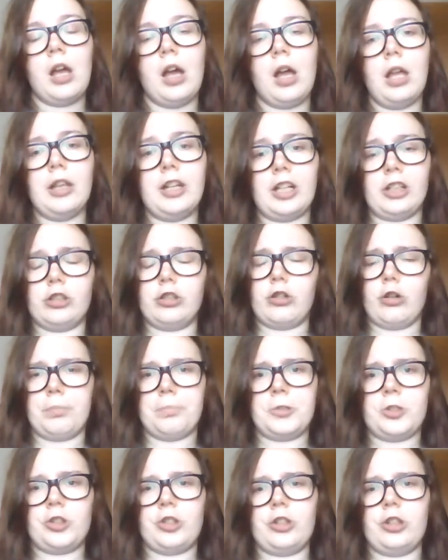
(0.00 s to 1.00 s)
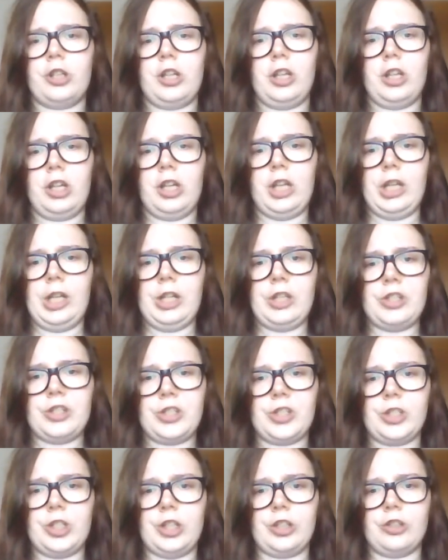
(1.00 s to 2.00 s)
Another option
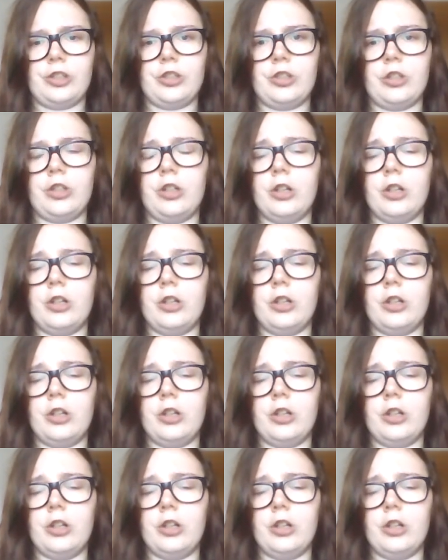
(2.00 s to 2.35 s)
is that